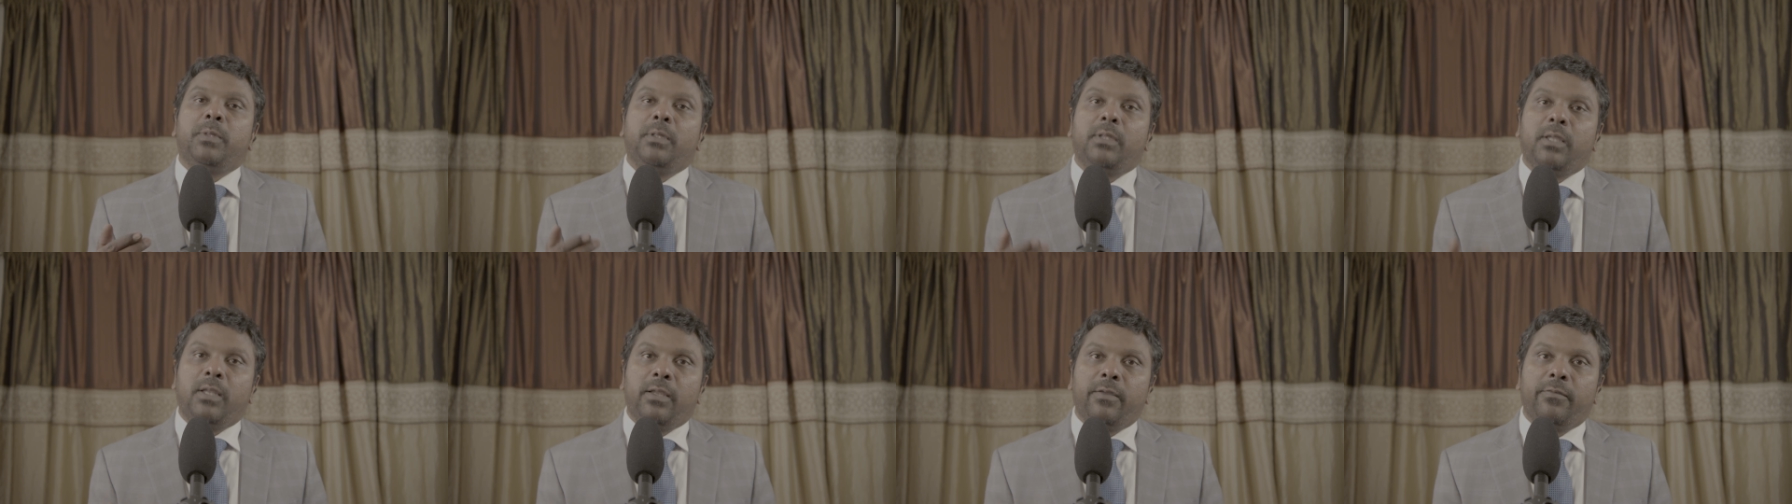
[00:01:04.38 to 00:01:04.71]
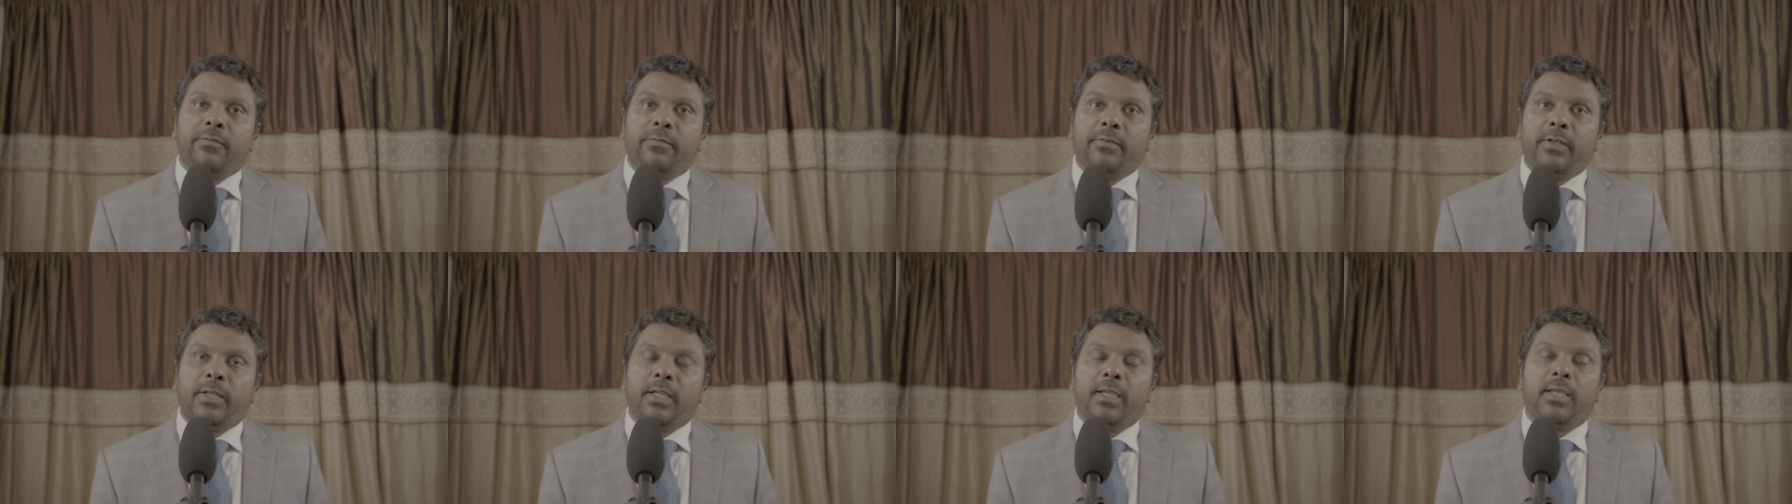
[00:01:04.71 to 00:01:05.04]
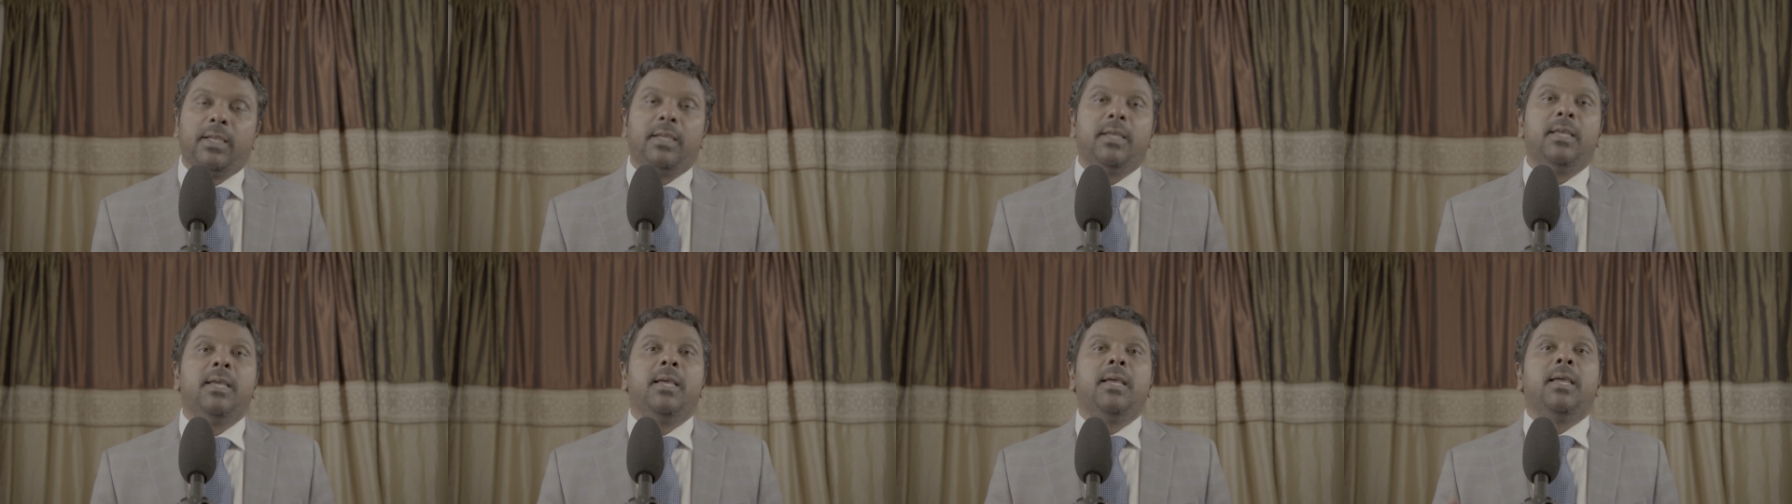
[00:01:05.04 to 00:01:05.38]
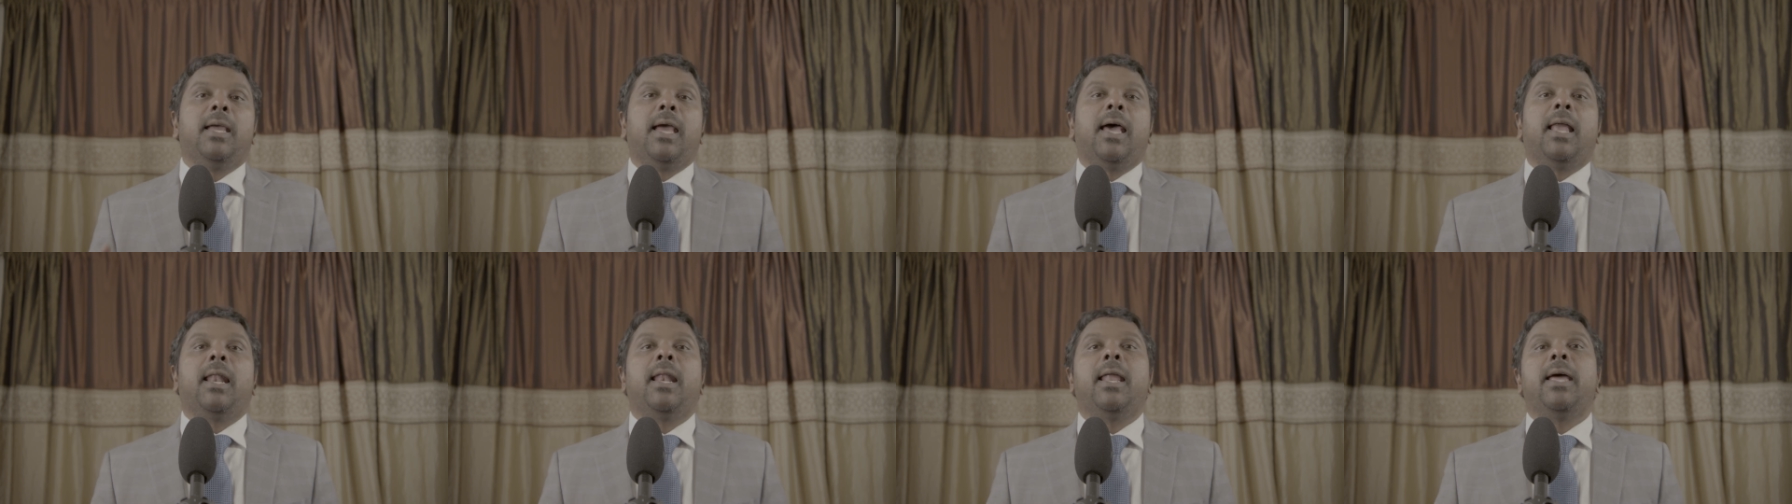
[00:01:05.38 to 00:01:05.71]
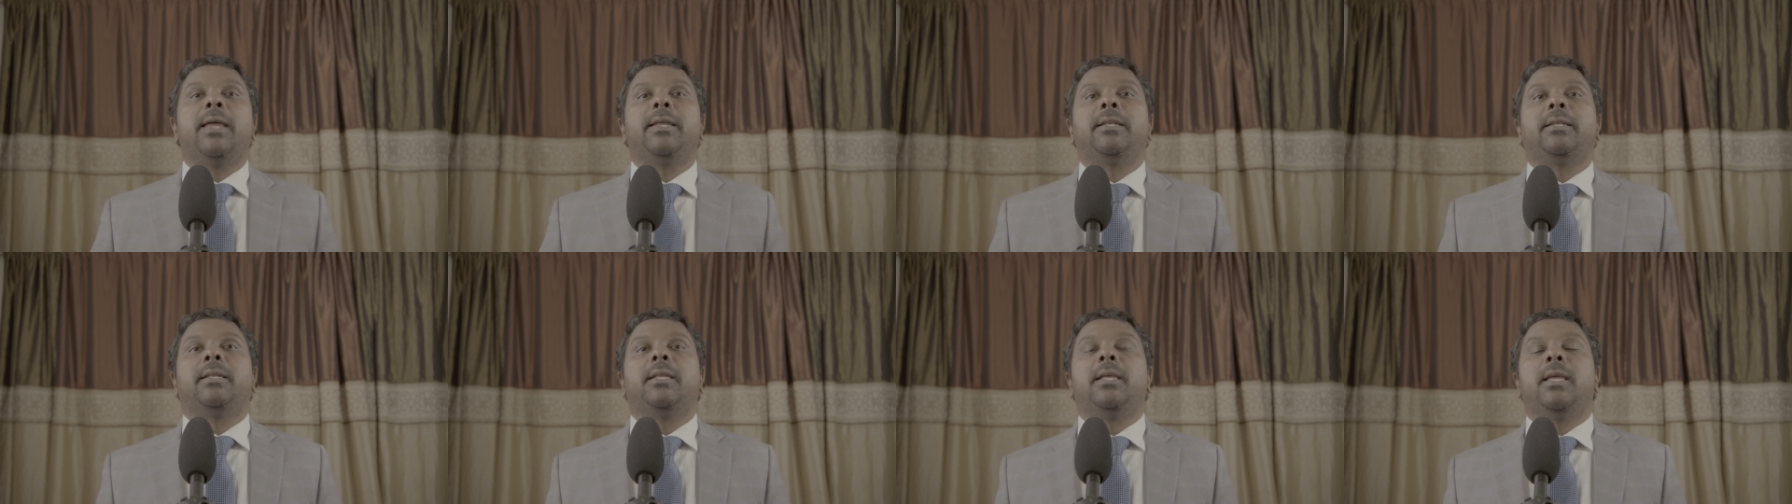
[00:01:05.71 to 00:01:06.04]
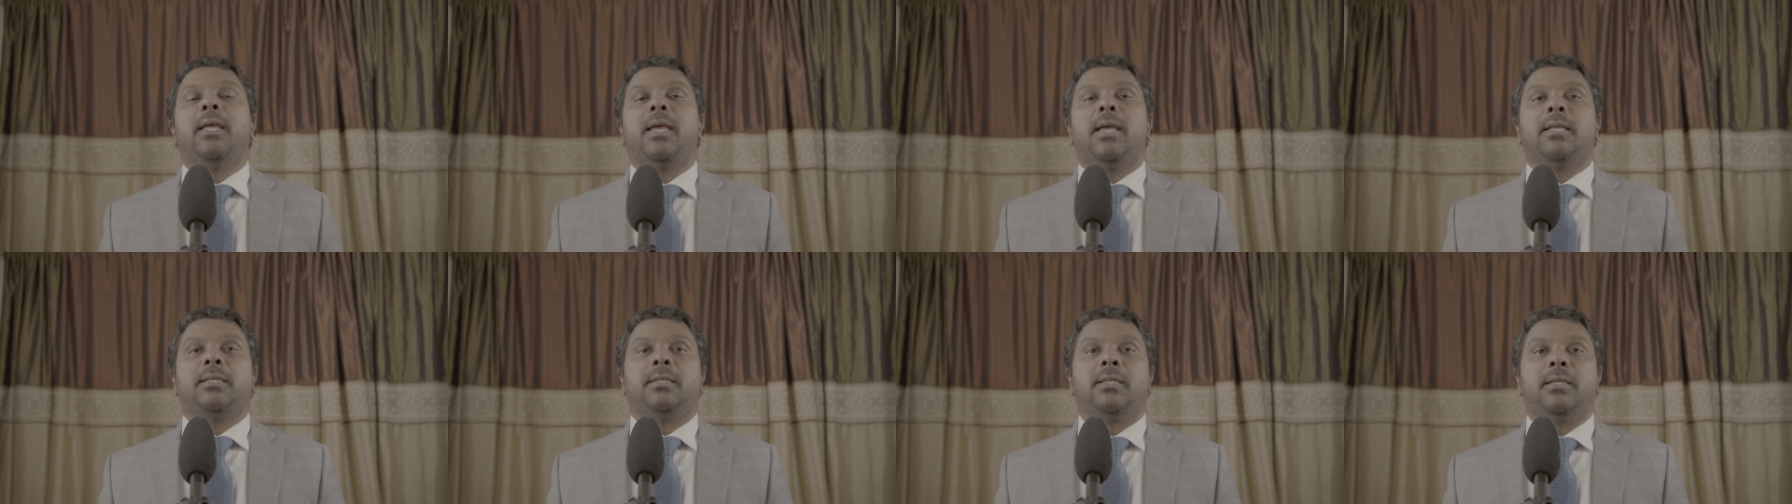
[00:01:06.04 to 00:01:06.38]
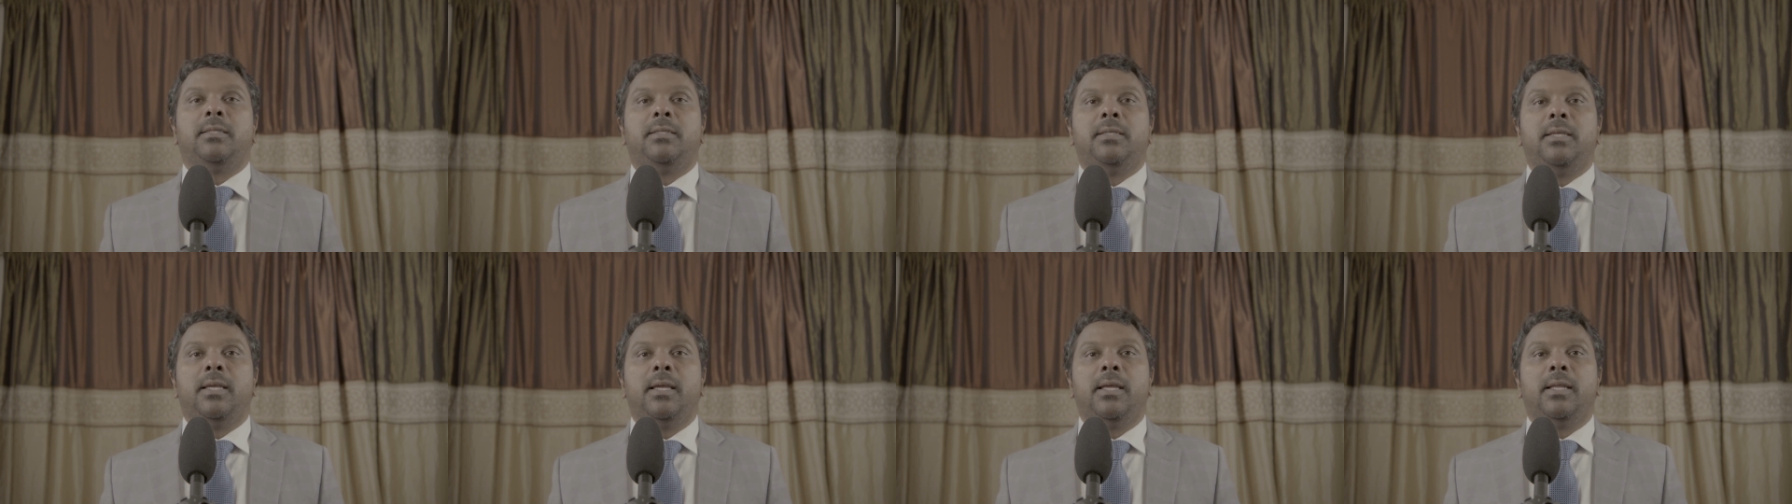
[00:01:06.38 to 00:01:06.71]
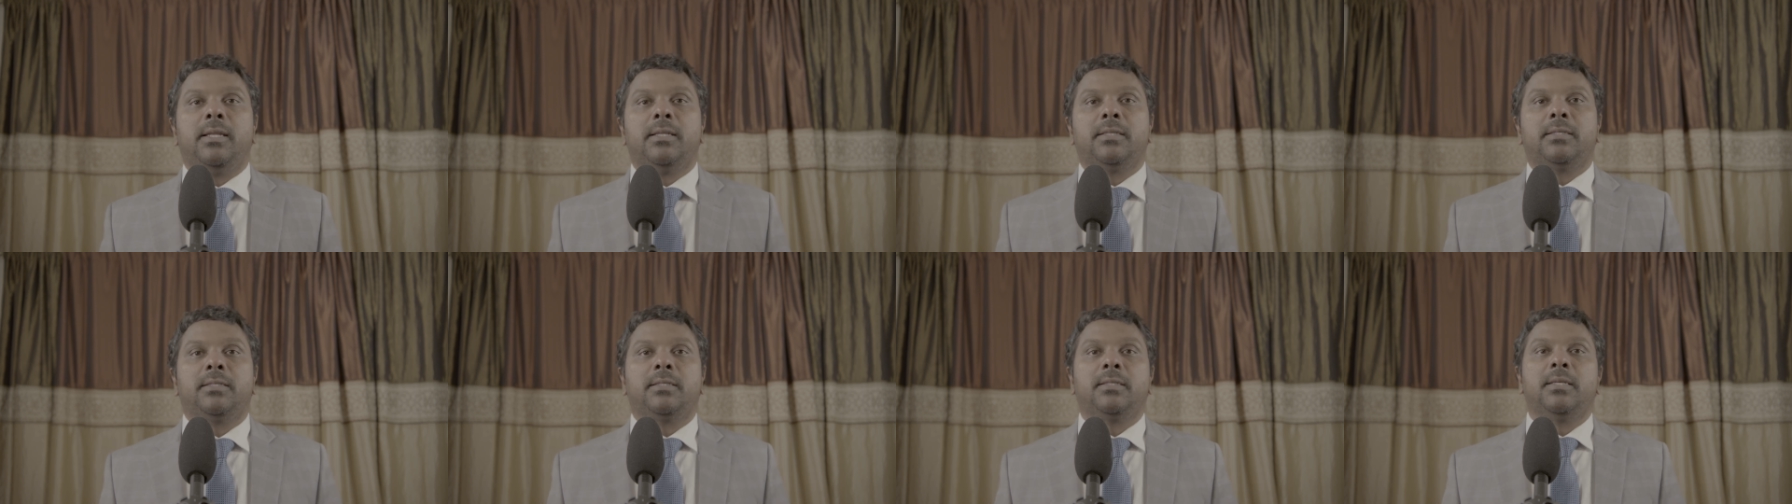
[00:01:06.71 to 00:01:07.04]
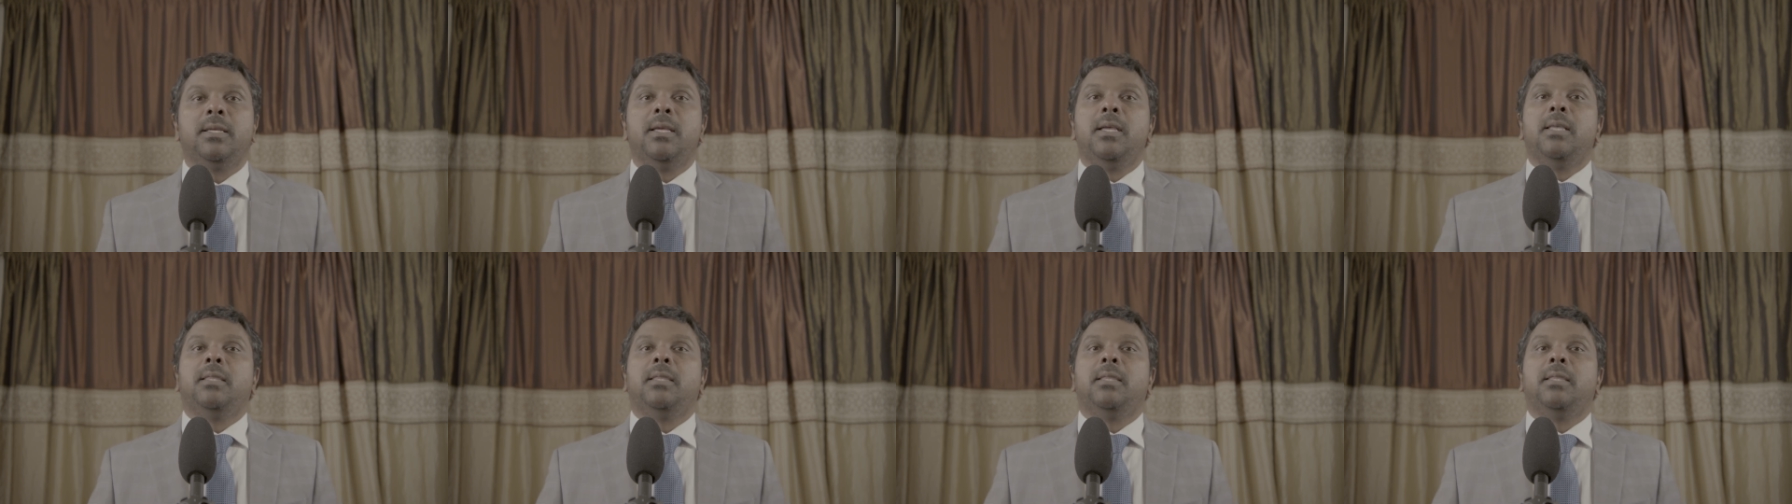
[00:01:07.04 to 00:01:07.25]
thrifty LITH genes